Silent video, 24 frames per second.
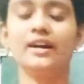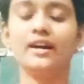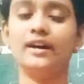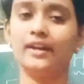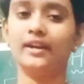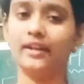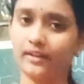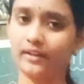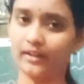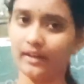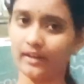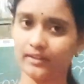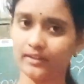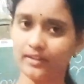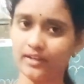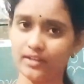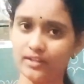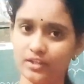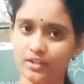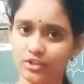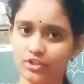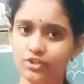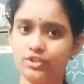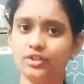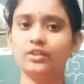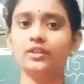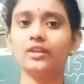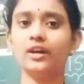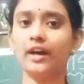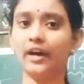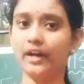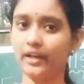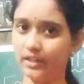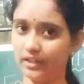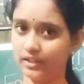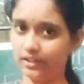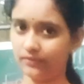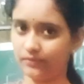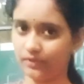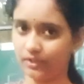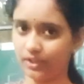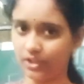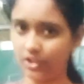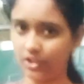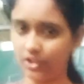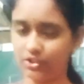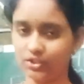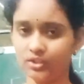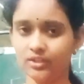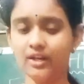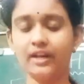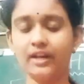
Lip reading: recognition, identification,